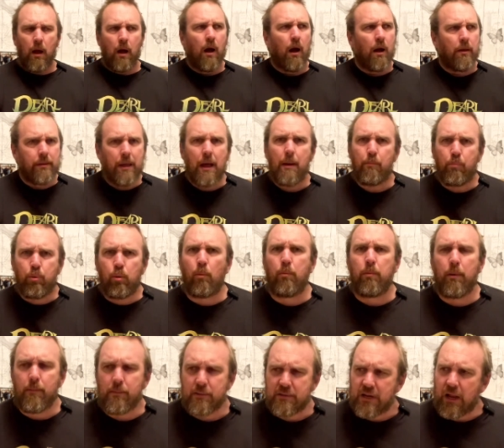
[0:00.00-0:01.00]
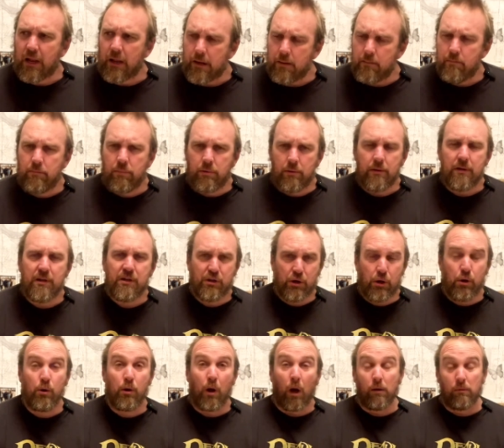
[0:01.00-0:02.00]
and that problem's name is
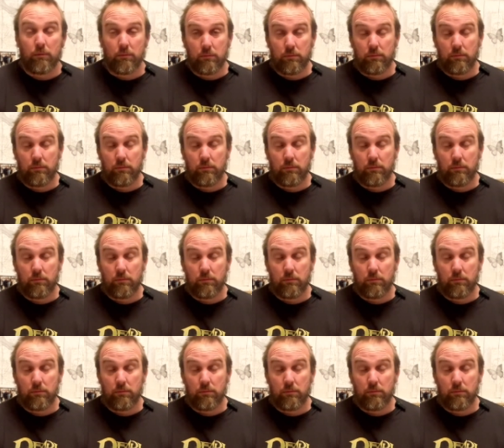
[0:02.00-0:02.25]
Hugo.